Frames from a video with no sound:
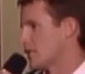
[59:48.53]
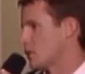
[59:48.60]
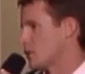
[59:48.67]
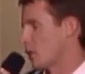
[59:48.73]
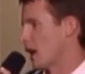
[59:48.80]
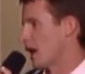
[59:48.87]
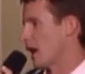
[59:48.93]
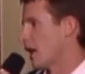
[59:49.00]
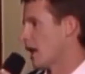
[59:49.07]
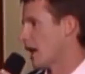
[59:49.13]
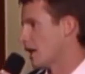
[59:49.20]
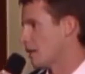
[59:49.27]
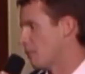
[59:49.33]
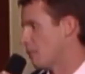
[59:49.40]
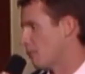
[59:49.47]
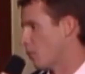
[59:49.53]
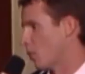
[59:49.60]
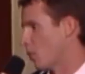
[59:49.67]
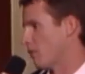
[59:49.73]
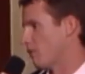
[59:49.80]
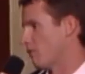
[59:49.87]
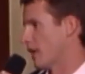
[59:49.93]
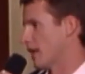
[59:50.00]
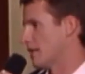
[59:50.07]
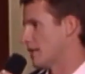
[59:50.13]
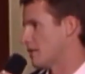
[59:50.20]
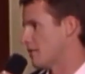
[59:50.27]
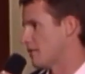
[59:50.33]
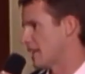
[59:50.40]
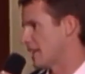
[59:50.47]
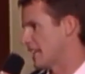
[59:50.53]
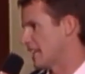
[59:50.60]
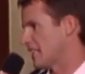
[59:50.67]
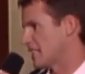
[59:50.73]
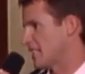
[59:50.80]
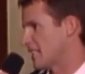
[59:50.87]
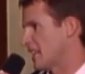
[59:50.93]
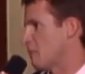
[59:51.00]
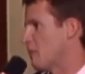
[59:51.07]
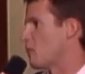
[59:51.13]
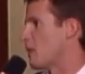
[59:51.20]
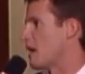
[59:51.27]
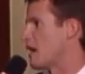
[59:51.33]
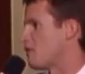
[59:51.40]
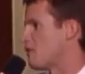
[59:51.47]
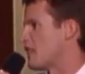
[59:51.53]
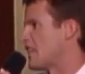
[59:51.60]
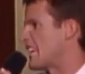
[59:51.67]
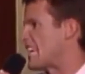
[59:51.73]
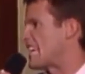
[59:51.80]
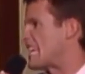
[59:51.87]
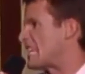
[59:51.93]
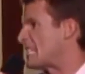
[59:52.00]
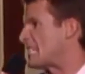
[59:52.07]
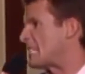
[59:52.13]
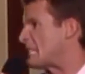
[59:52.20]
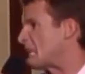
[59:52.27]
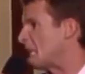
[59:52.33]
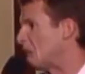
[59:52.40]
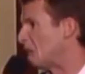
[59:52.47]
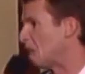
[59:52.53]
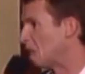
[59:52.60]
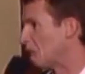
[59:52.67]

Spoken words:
That's what I like before a flight to Phoenix. Get me ready for the heat.